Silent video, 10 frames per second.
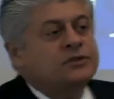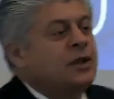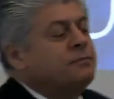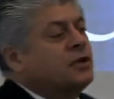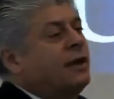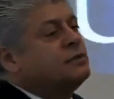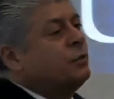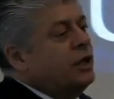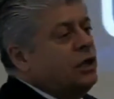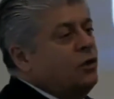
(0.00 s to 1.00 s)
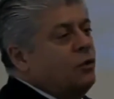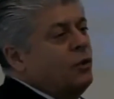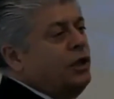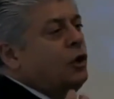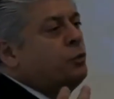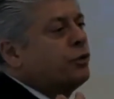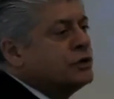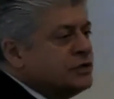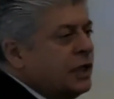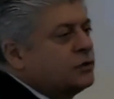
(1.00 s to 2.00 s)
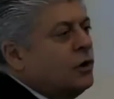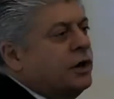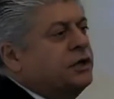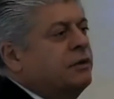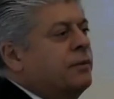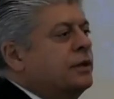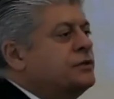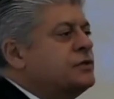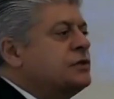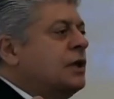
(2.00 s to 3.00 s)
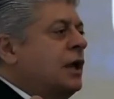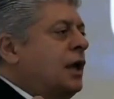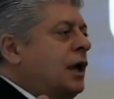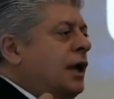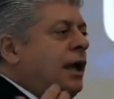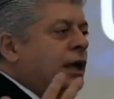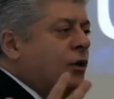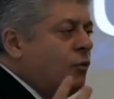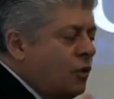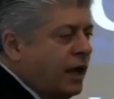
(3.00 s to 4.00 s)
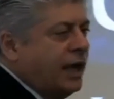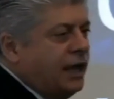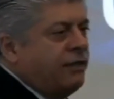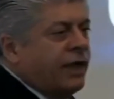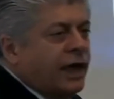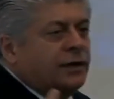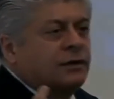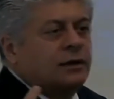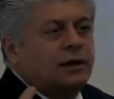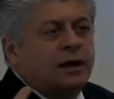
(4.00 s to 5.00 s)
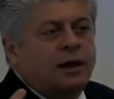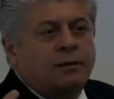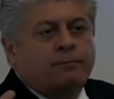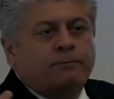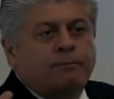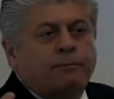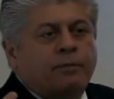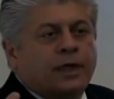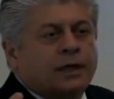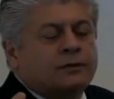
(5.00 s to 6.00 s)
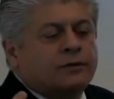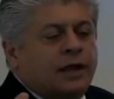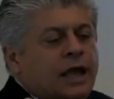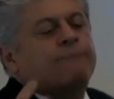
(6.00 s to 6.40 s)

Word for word: Sometimes when you, when you present arguments in a way that, uh, that